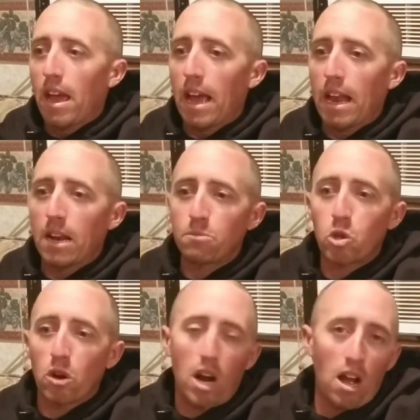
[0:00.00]
and I'm
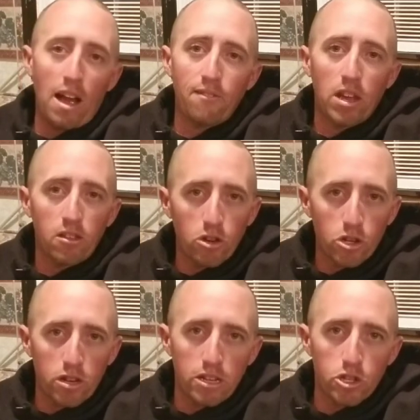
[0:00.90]
sure I'll have
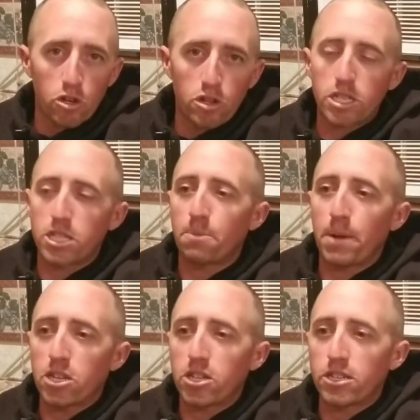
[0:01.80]
another insurance
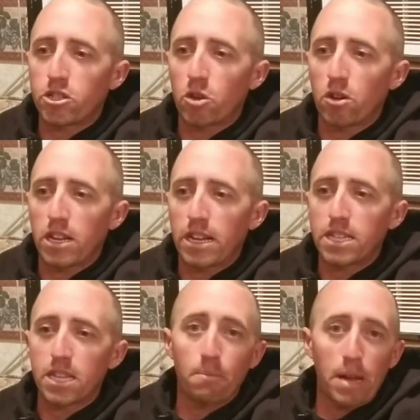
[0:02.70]
inspection shortly
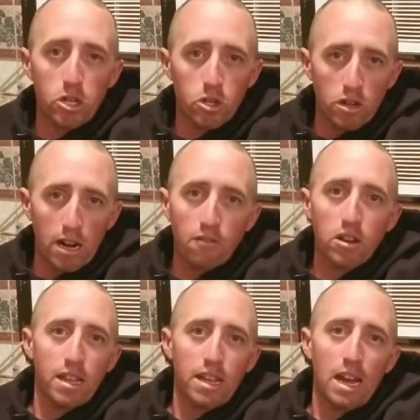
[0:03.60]
to make sure
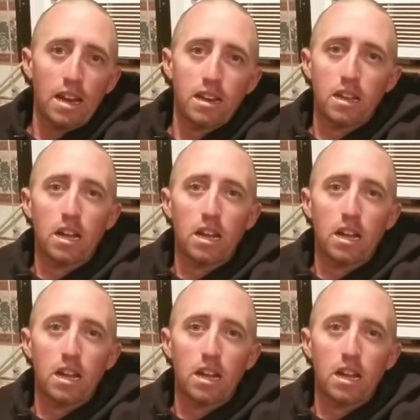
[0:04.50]
everything got